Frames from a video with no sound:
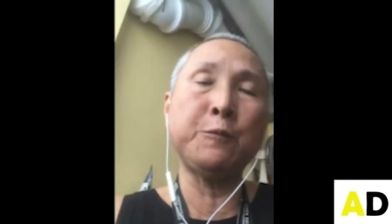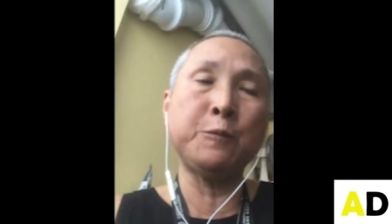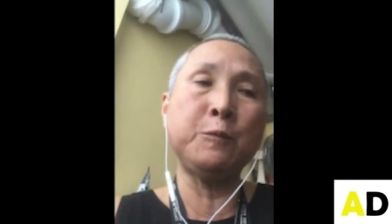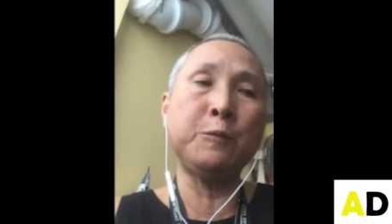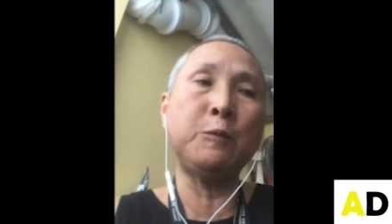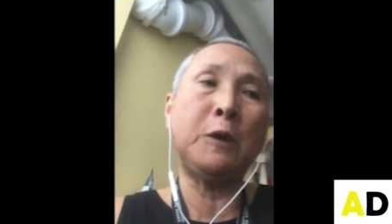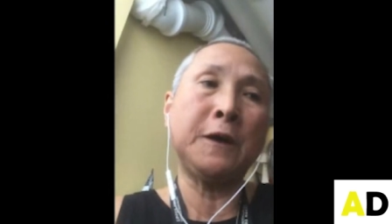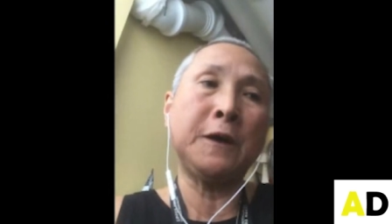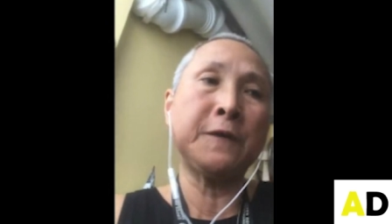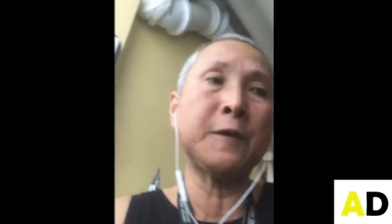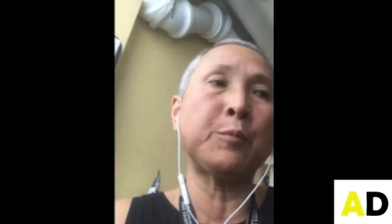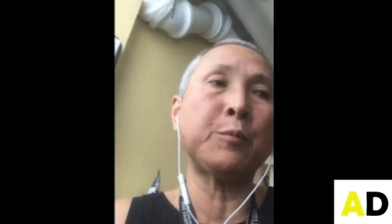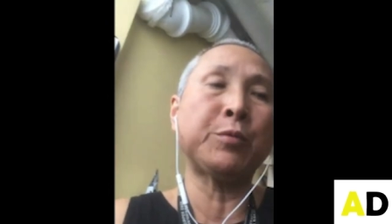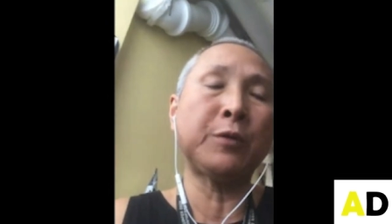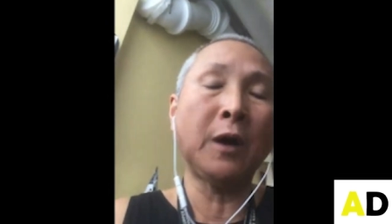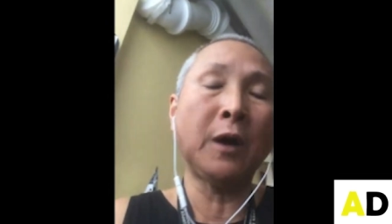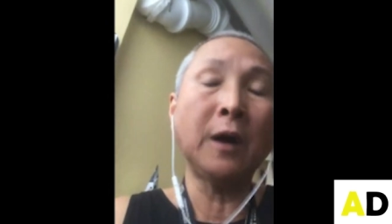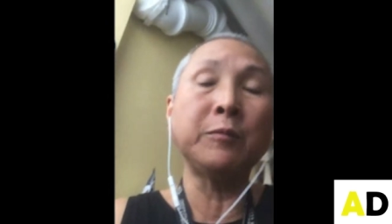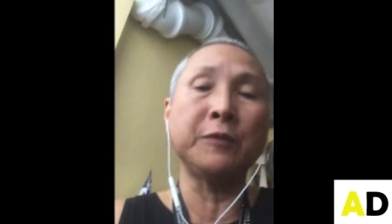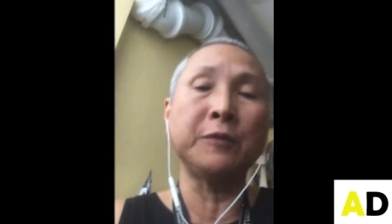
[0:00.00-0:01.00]
was a
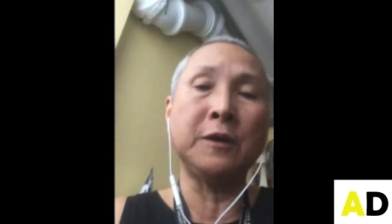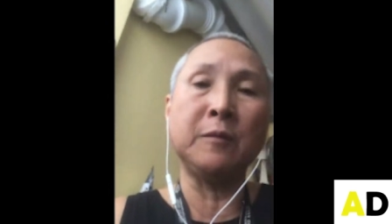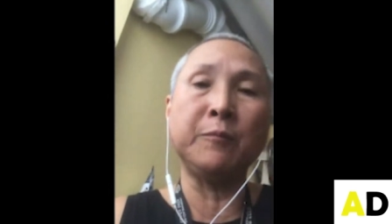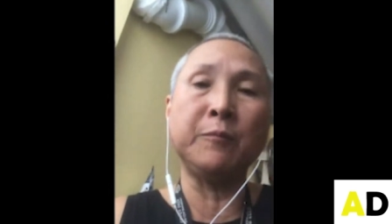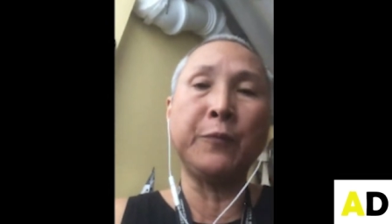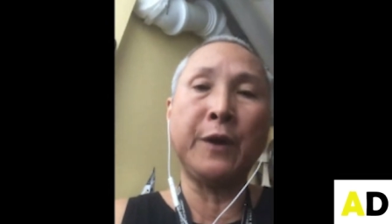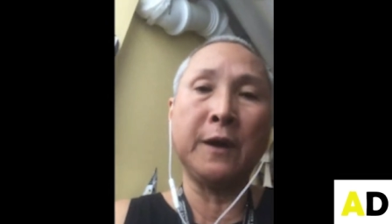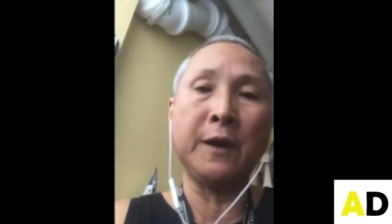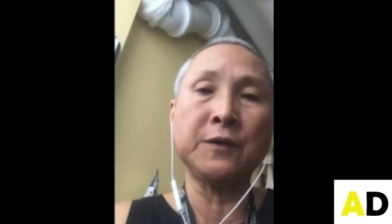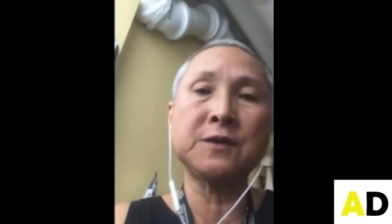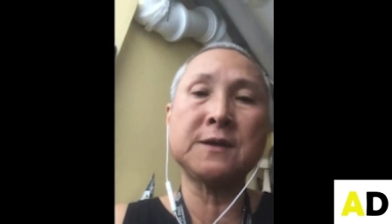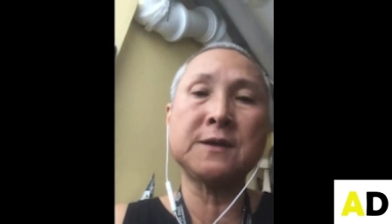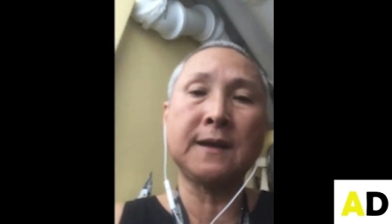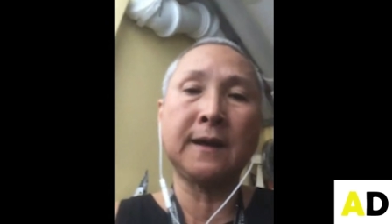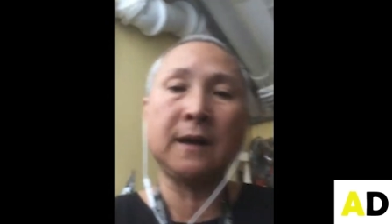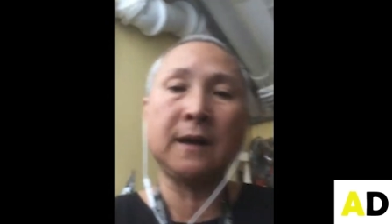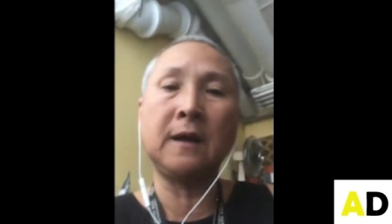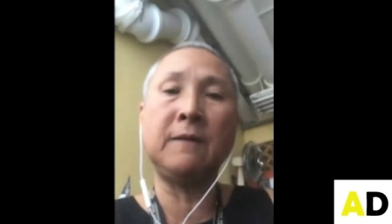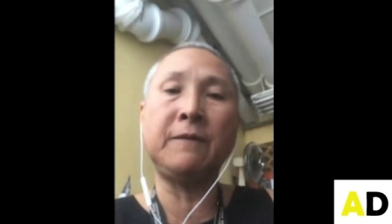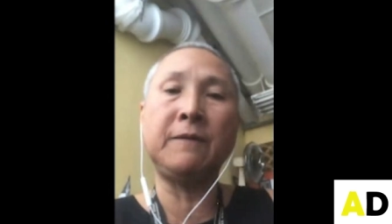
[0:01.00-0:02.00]
problem not to
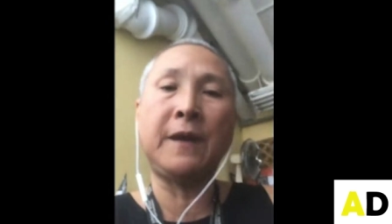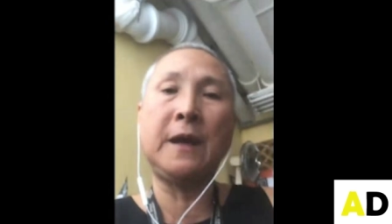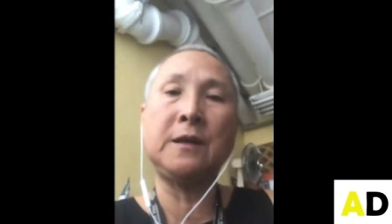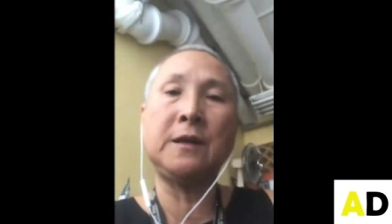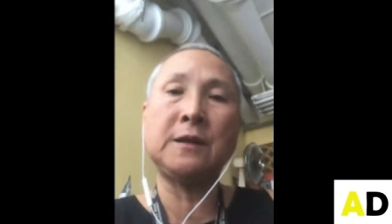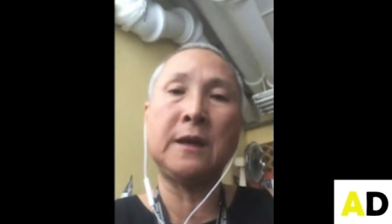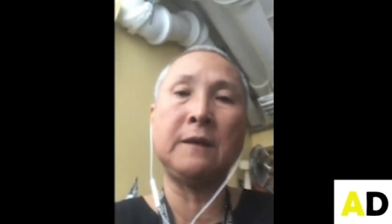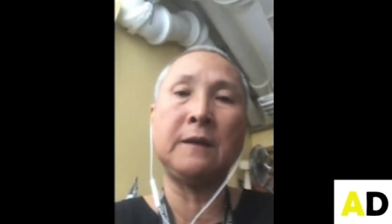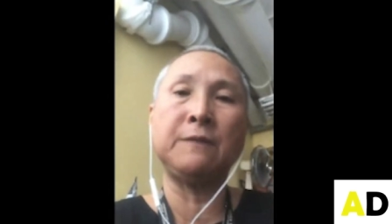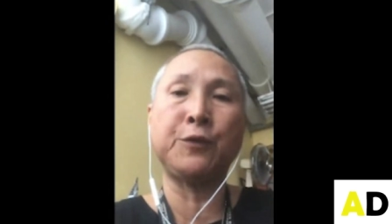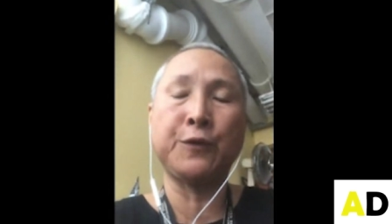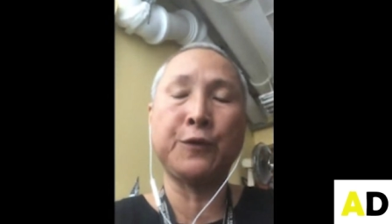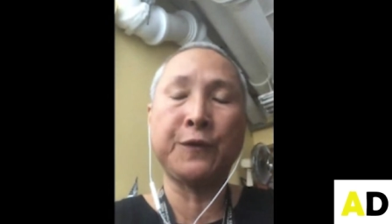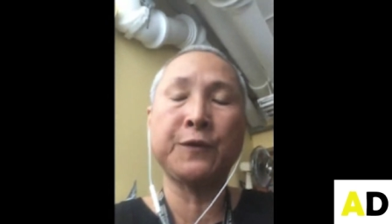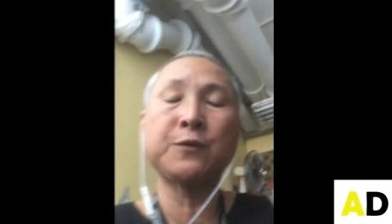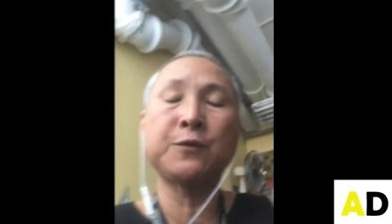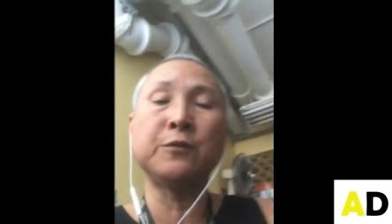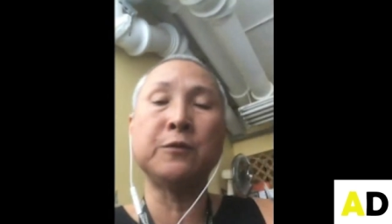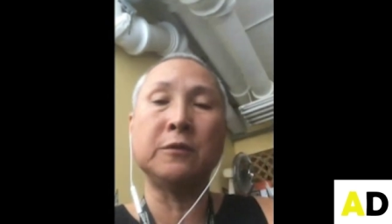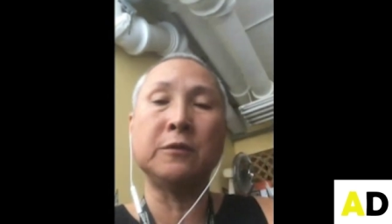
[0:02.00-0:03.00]
have a diverse
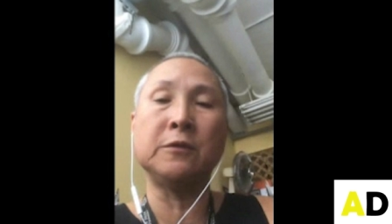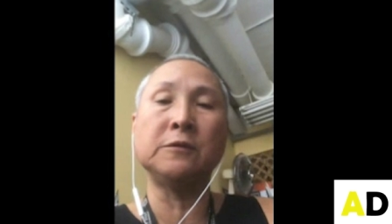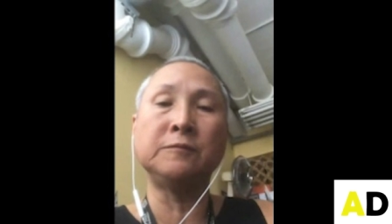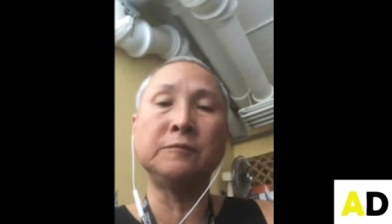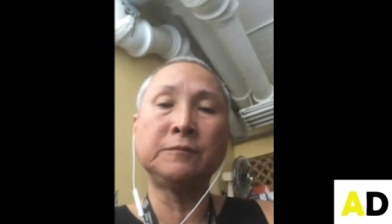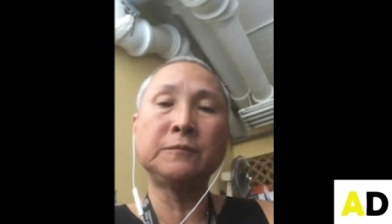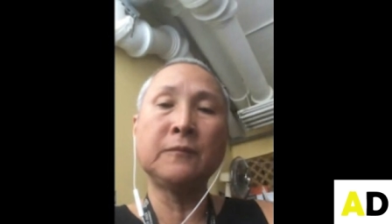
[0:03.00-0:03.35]
school.